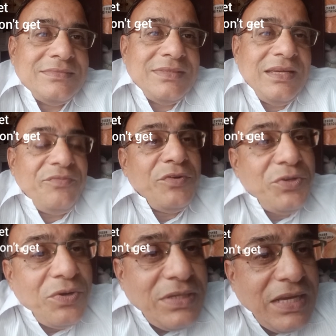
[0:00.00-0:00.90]
If you
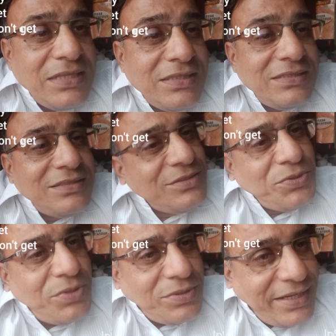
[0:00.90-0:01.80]
don't ask, you
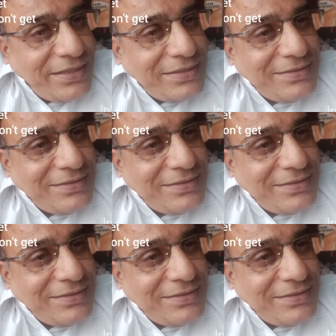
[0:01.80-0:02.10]
don't get.